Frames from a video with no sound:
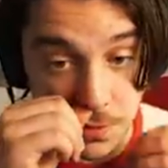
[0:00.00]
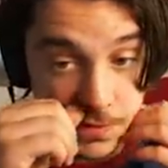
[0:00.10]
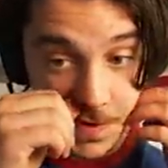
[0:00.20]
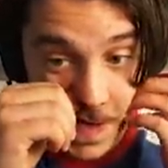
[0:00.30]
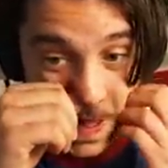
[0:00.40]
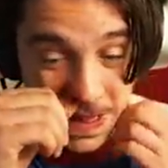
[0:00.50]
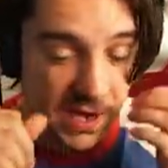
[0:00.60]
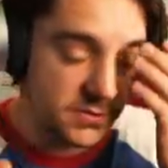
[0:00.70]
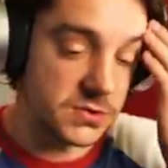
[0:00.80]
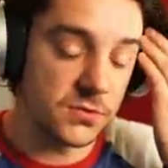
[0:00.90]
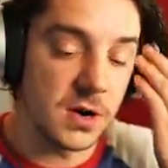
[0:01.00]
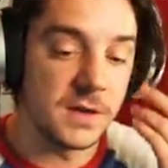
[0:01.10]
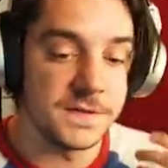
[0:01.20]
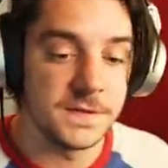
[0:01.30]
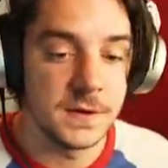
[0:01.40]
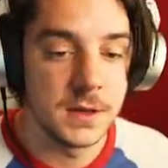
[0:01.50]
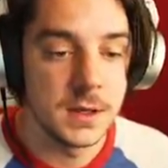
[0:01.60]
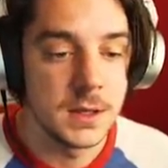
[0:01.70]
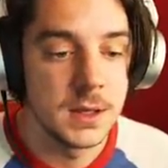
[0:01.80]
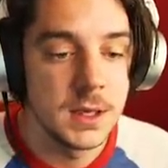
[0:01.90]
oh boy, that was rough.
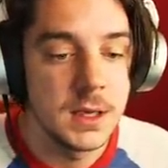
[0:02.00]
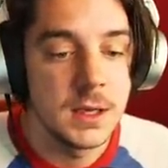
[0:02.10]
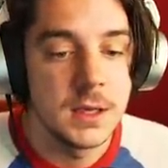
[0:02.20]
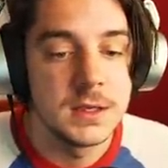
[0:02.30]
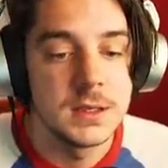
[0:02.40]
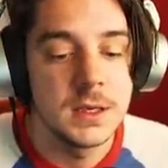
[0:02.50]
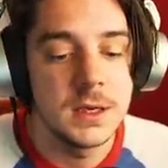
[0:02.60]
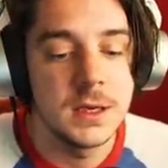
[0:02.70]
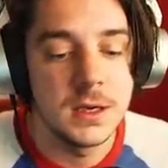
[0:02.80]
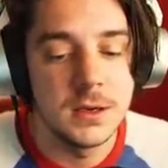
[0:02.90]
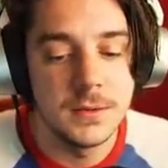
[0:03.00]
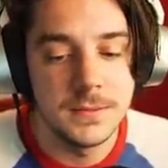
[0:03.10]
Oh